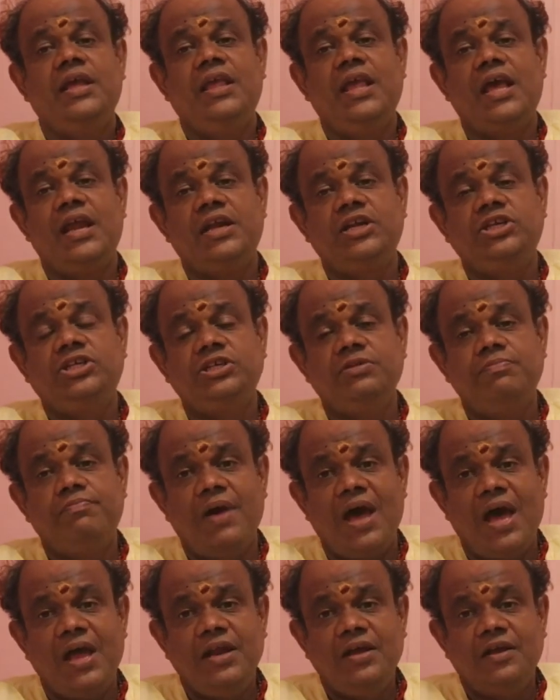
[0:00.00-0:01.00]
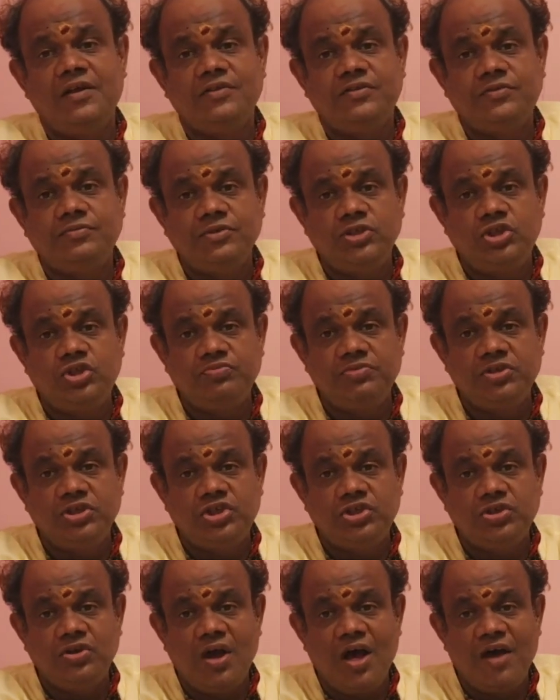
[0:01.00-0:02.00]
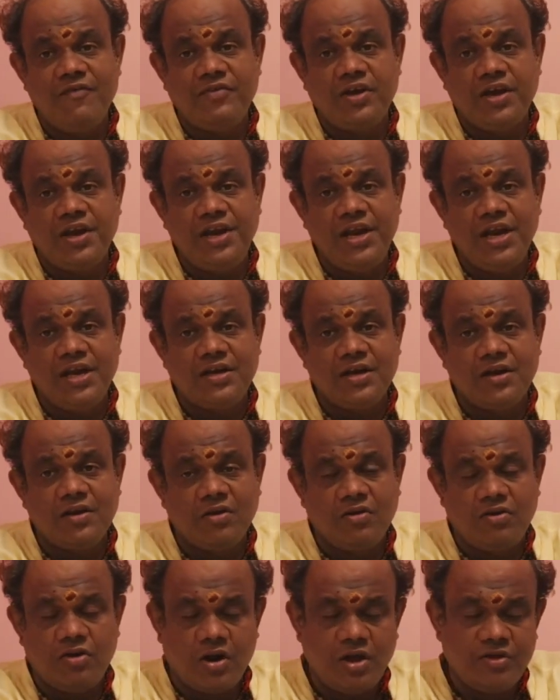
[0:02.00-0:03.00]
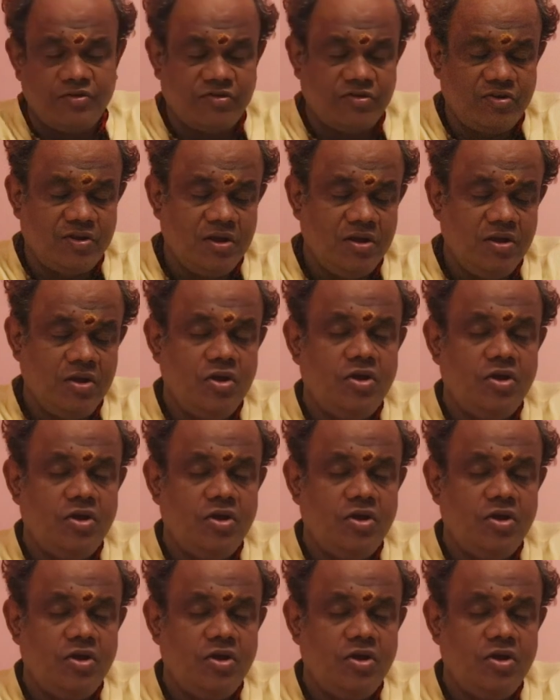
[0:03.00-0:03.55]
energy barriers which you have created across.